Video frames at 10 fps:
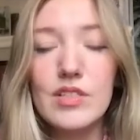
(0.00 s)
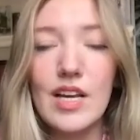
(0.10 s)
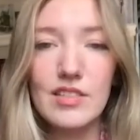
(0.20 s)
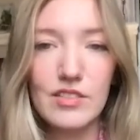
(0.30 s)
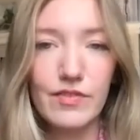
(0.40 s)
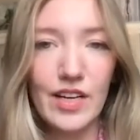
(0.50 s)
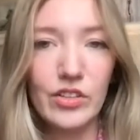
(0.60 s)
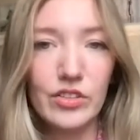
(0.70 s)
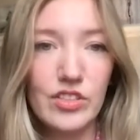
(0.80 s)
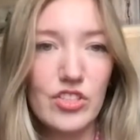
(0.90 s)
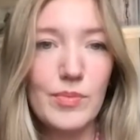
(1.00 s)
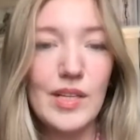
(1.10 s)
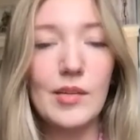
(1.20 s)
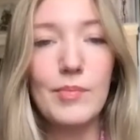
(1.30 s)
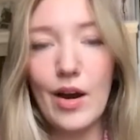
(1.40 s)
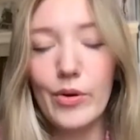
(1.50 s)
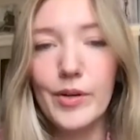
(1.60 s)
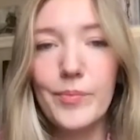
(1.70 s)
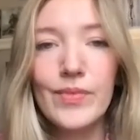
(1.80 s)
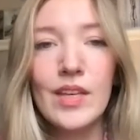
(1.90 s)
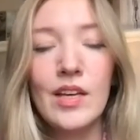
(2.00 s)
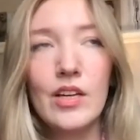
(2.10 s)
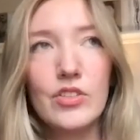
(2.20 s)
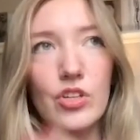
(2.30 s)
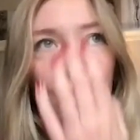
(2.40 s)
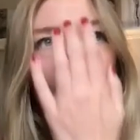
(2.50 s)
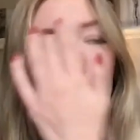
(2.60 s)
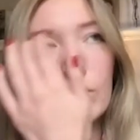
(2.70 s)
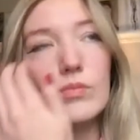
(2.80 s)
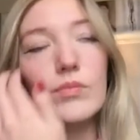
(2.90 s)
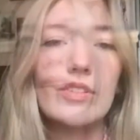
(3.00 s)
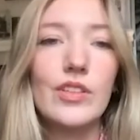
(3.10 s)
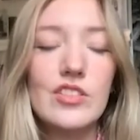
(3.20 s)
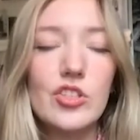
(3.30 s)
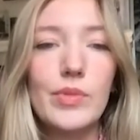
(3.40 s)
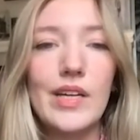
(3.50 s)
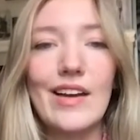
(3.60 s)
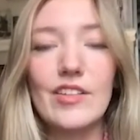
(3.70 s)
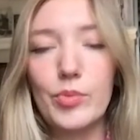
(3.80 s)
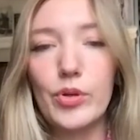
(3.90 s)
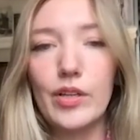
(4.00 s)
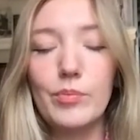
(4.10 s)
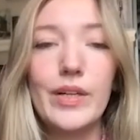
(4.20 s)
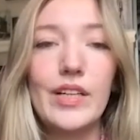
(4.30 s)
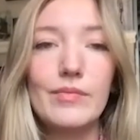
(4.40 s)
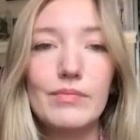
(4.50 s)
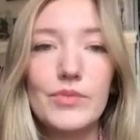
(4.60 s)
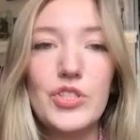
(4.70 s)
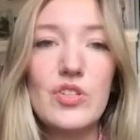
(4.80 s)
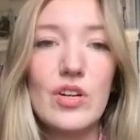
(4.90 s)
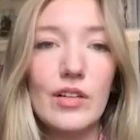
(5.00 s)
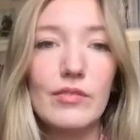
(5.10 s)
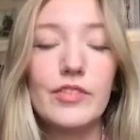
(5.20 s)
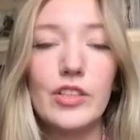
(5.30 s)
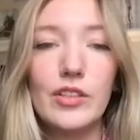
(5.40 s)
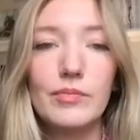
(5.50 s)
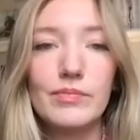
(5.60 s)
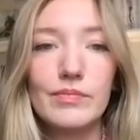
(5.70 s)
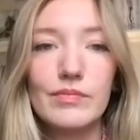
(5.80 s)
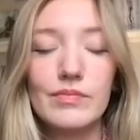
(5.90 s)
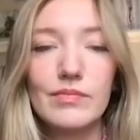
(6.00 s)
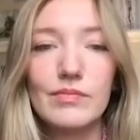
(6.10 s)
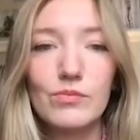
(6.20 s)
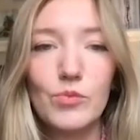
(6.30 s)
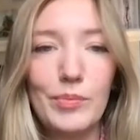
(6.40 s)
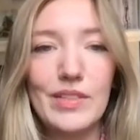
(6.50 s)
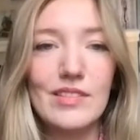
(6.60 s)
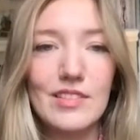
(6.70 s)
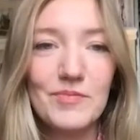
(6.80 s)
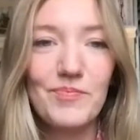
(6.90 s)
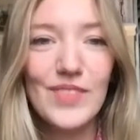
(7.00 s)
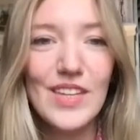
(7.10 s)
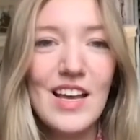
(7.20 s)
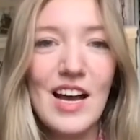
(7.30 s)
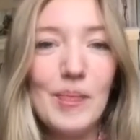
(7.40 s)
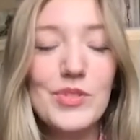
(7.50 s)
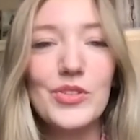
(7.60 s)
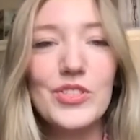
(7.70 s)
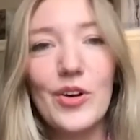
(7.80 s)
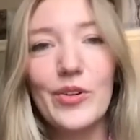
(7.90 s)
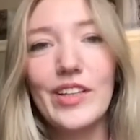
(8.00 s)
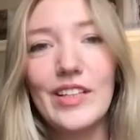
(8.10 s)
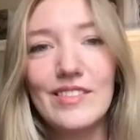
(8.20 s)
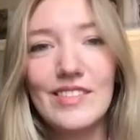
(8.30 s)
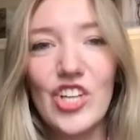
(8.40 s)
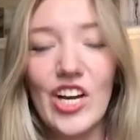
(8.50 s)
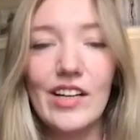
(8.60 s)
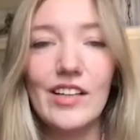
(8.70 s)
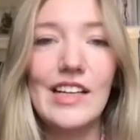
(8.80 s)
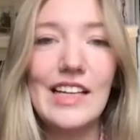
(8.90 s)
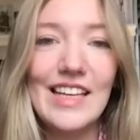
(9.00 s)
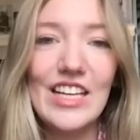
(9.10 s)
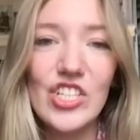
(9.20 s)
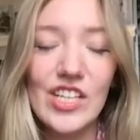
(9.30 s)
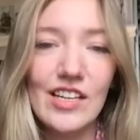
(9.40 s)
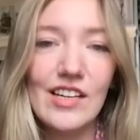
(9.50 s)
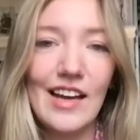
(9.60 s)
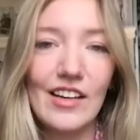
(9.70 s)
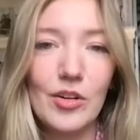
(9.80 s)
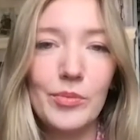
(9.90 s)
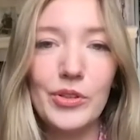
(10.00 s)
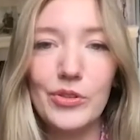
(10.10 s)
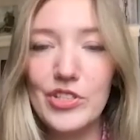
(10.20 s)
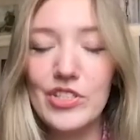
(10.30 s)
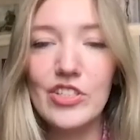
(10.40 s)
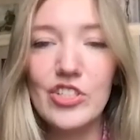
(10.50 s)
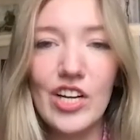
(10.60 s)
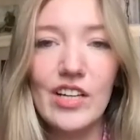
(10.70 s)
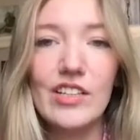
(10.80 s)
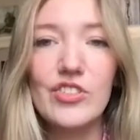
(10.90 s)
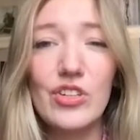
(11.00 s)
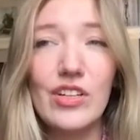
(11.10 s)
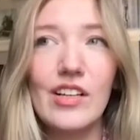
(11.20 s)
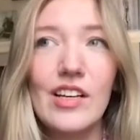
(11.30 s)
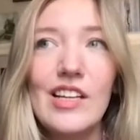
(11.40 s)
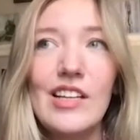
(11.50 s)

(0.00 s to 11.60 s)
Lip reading: has the final decision-making power. So it's still being exported, but just not for weapons. So it's not really China engaging in economic coercion, it's China asserting